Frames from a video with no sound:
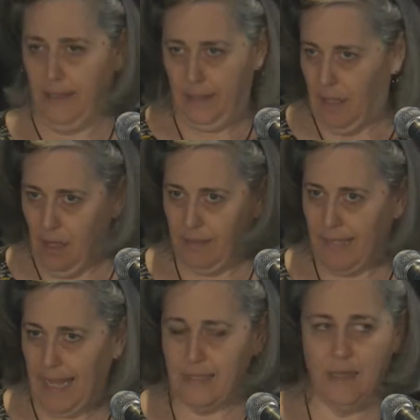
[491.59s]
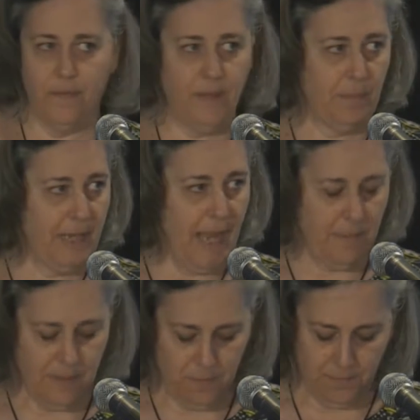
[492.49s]
all of that stuff, I'll be
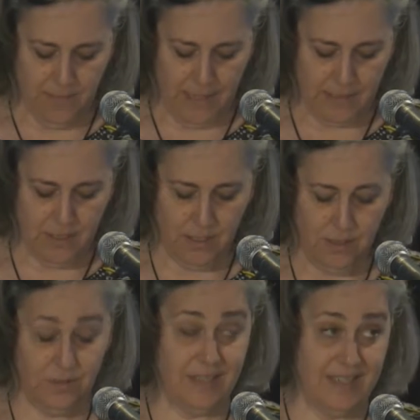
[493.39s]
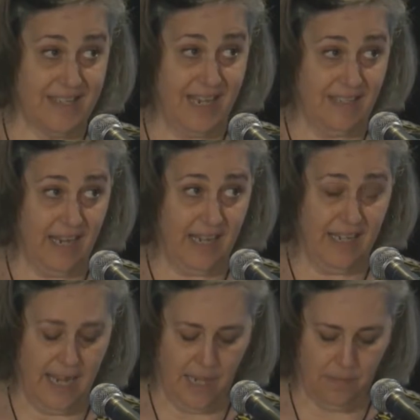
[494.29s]
happy to provide it to you to the extent that I
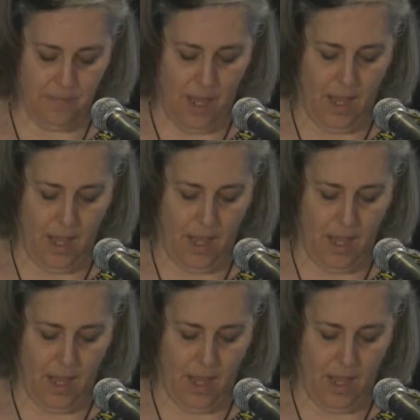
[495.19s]
can.